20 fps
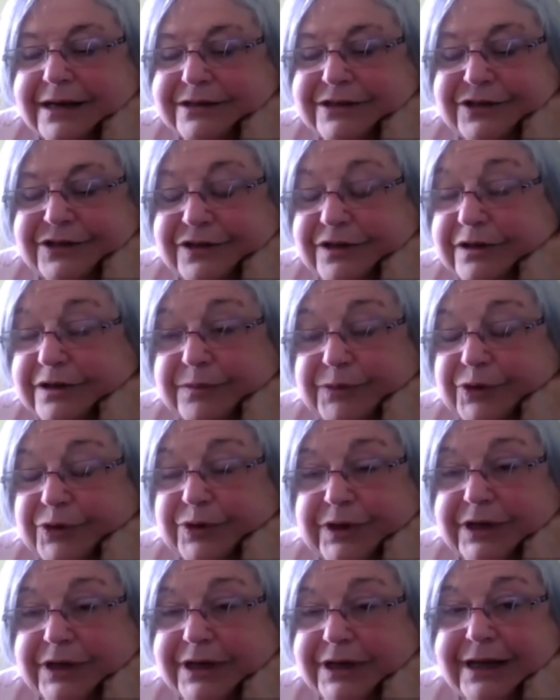to the
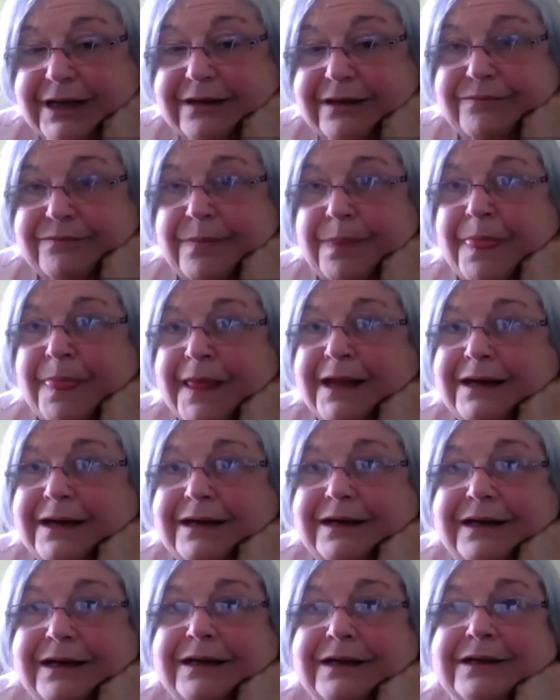community.
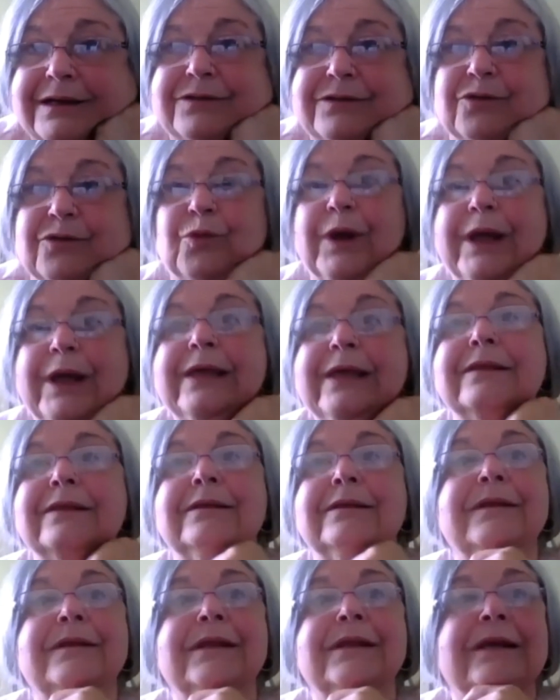The way
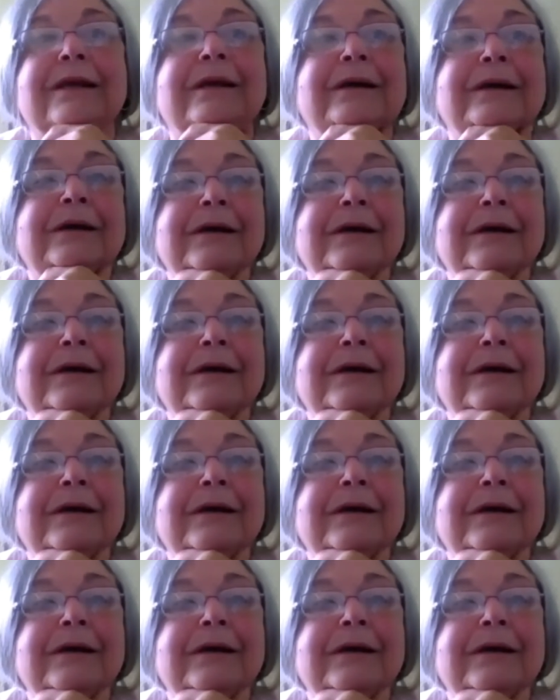that the